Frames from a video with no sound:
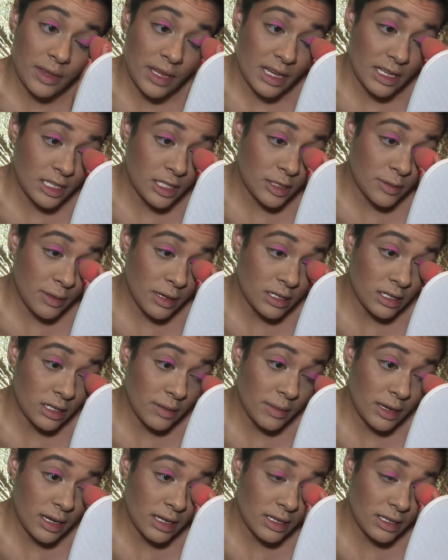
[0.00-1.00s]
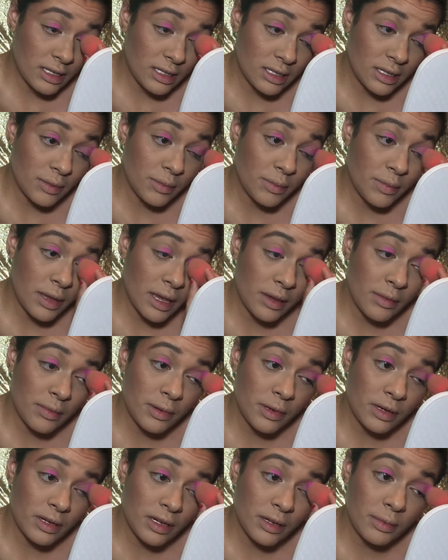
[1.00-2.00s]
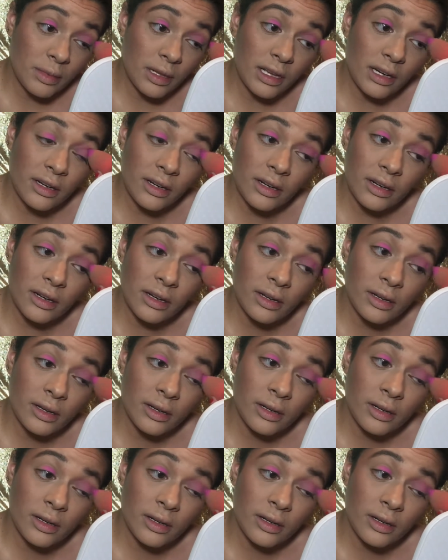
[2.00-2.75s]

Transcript: especially because it's a big beauty blender.